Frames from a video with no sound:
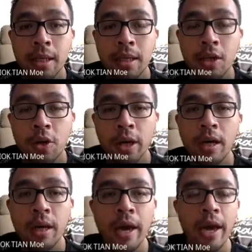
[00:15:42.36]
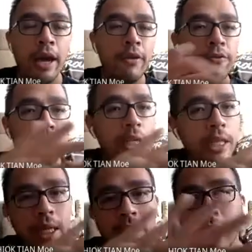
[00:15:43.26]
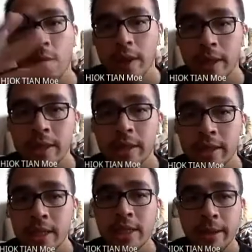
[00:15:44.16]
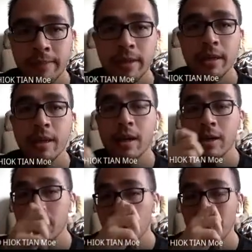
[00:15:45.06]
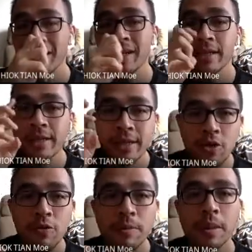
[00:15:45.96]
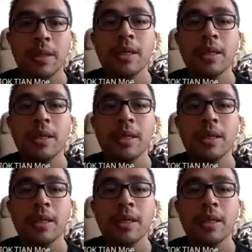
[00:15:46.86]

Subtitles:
Okay, everything that we learn in this chapter, we assume